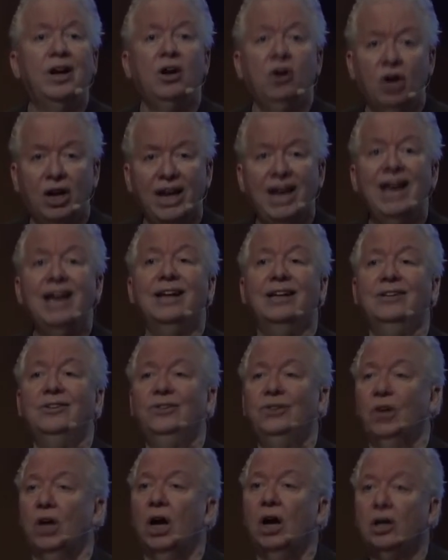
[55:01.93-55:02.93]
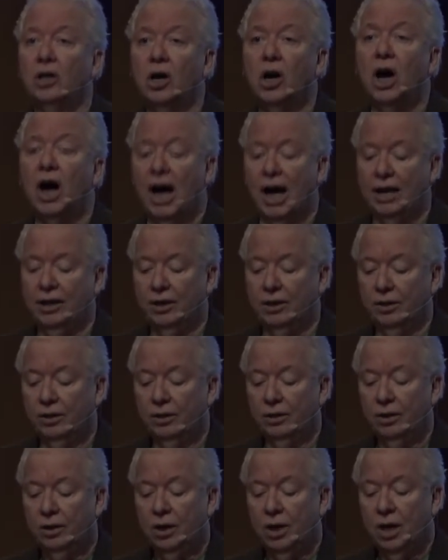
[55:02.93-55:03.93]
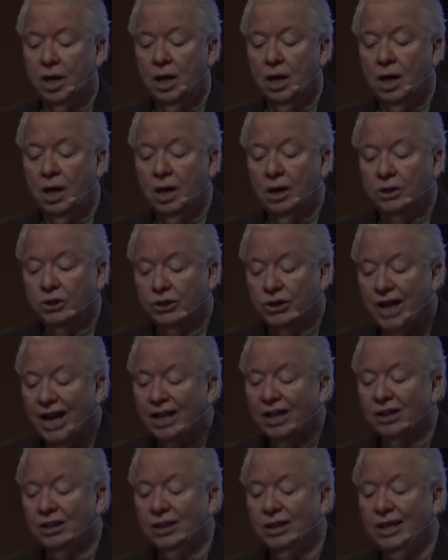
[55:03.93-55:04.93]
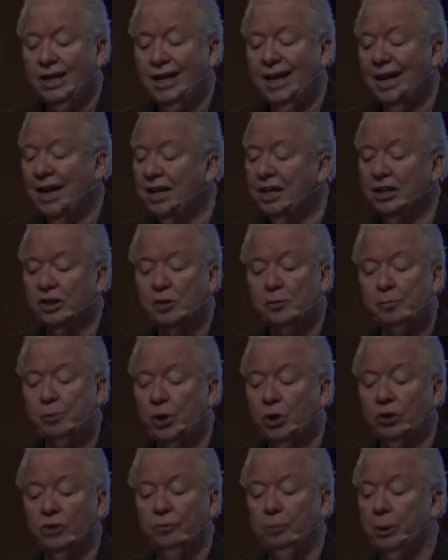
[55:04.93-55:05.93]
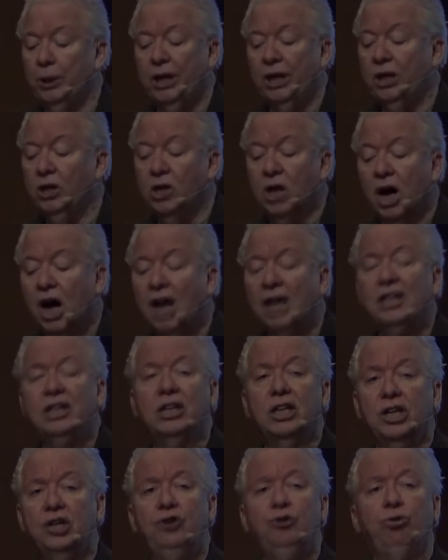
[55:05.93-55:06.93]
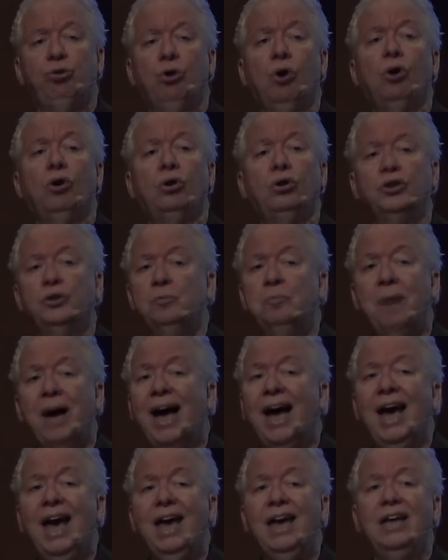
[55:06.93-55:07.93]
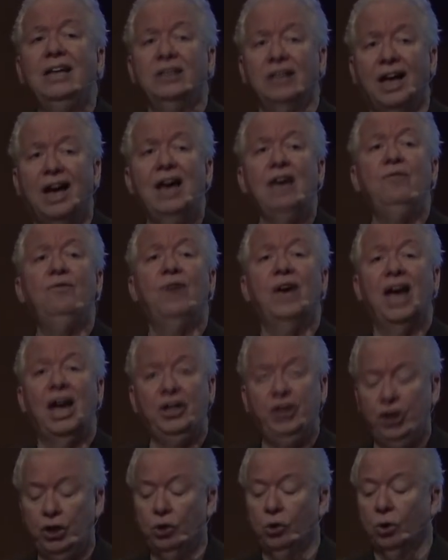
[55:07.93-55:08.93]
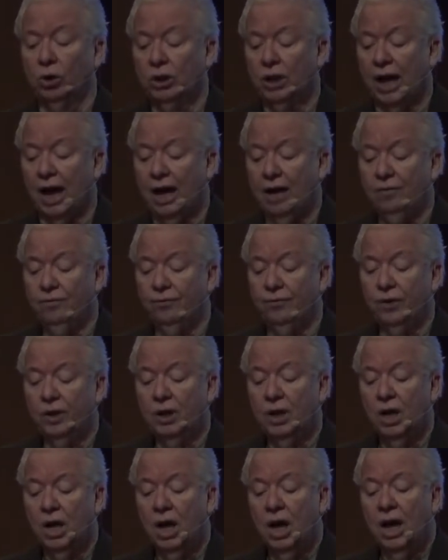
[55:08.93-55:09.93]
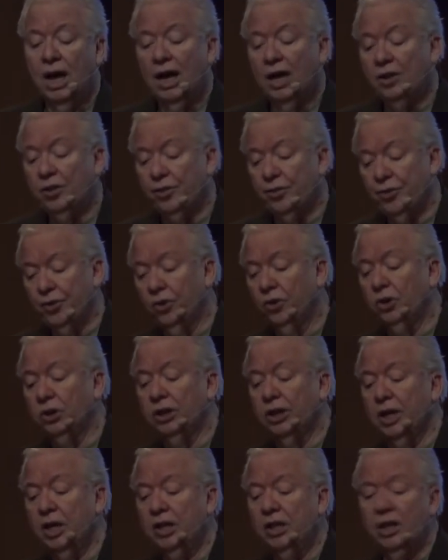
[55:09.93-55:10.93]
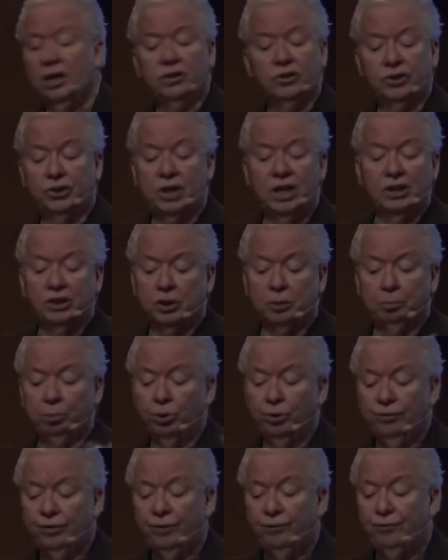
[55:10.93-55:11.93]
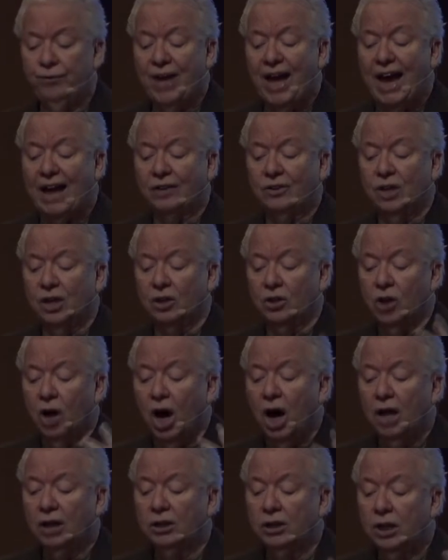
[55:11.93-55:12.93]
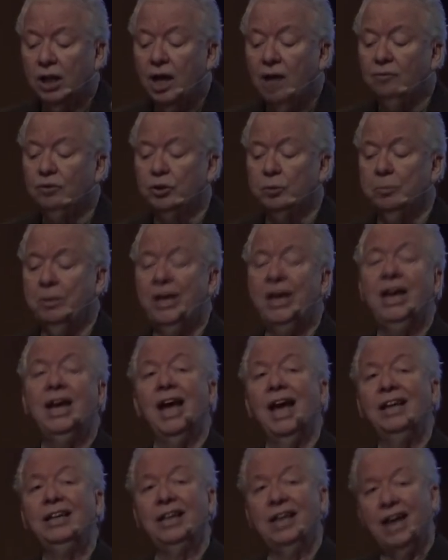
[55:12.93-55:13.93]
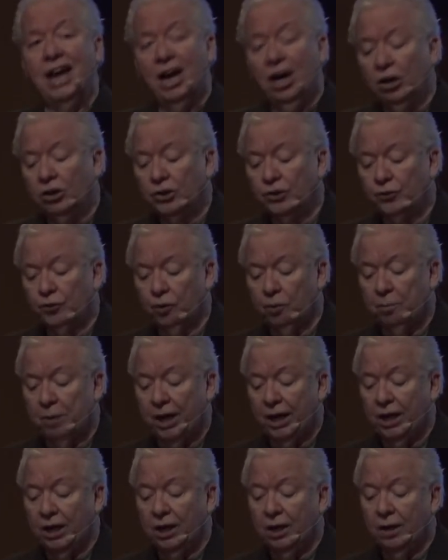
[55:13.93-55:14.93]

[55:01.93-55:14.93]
There is a God. Secondly, indisputably, God controls my life and your life. And thirdly, there's, it's a proven fact that God loves me and cares for me.